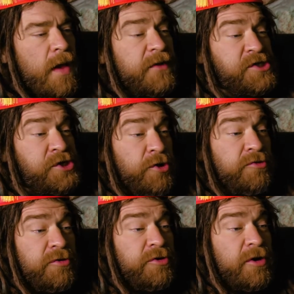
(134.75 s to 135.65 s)
The
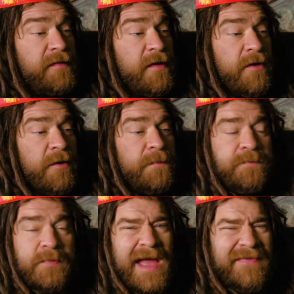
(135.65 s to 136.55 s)
children looked at her.
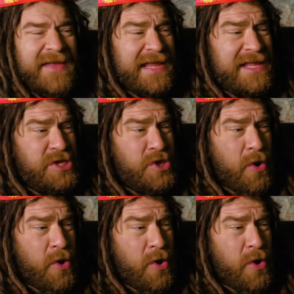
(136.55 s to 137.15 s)
They didn't